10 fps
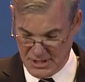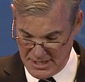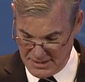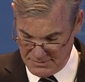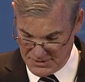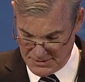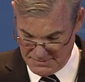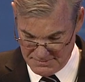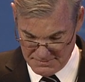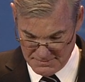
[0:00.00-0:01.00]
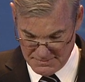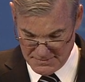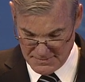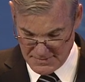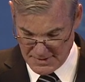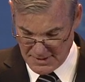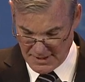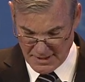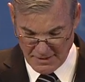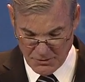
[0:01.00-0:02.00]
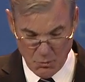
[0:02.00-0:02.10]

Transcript: schemes of